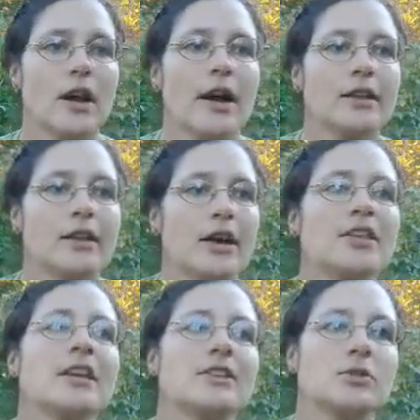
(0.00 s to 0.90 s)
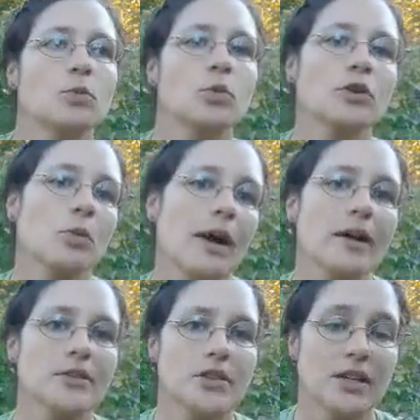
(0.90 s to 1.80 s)
I think it's
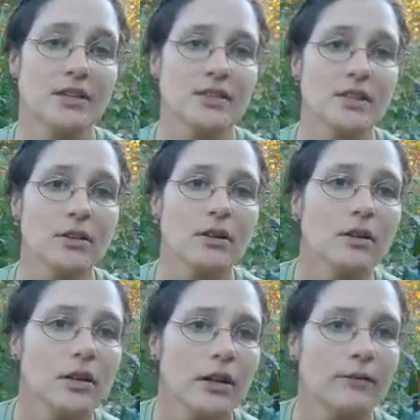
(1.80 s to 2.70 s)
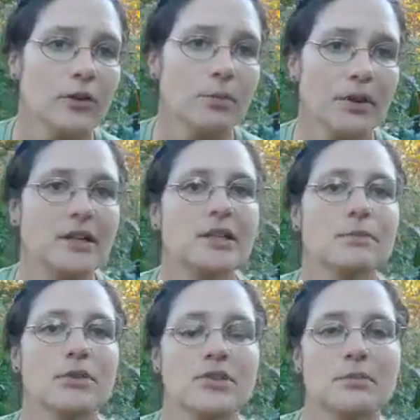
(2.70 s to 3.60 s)
worthwhile to consider, if you're planting
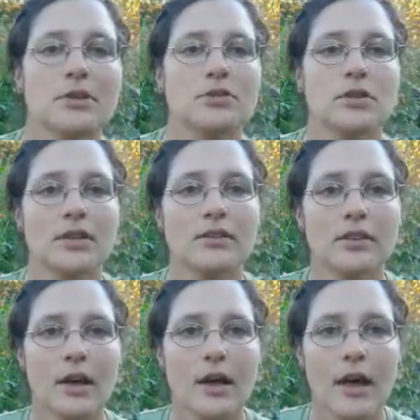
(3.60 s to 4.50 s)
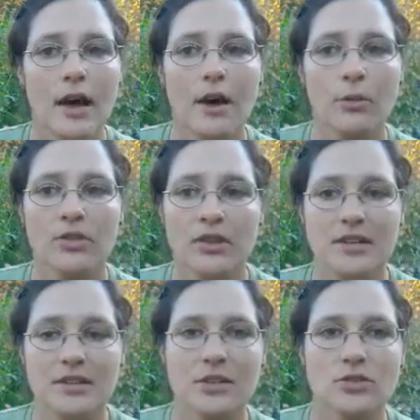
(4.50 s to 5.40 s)
persimmon trees with the
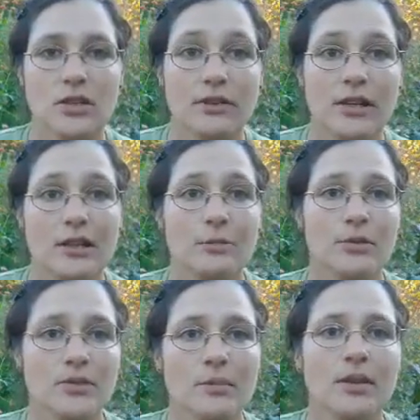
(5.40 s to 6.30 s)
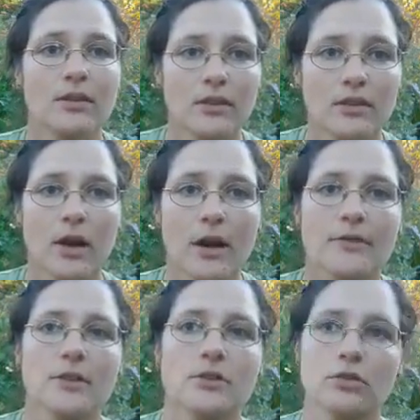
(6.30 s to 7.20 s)
intention of eating the persimmons off
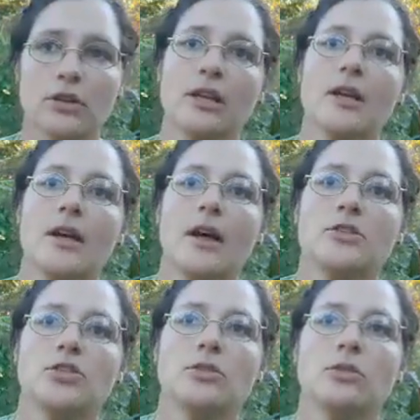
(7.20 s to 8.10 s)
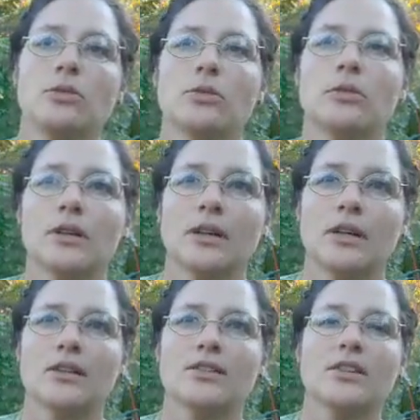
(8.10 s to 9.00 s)
of the tree, to
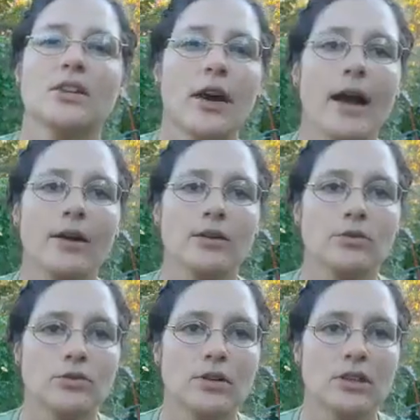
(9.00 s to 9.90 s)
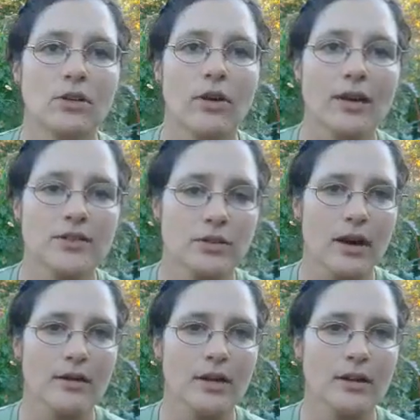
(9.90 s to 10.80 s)
consider how you treat the grass
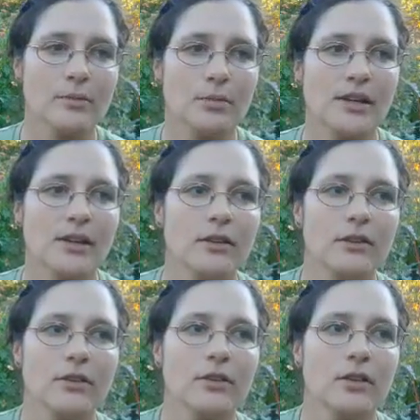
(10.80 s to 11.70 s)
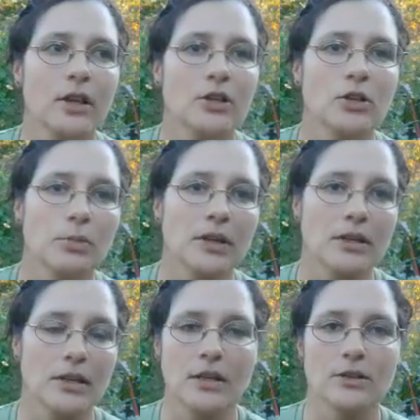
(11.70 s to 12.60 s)
around it, because you'll be
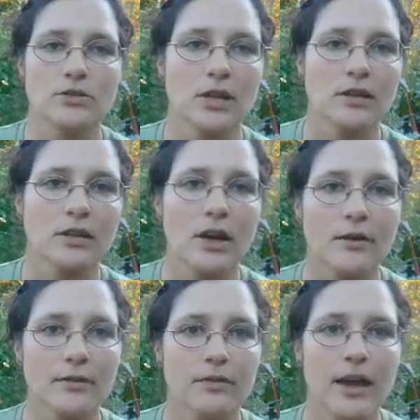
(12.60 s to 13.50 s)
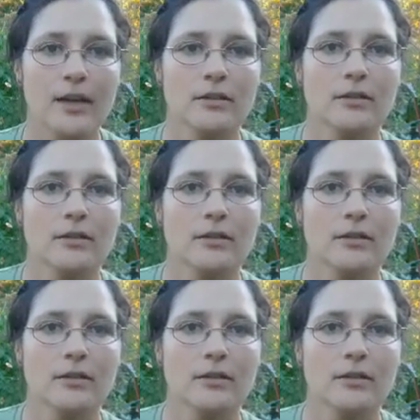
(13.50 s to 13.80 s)
eating directly off of that.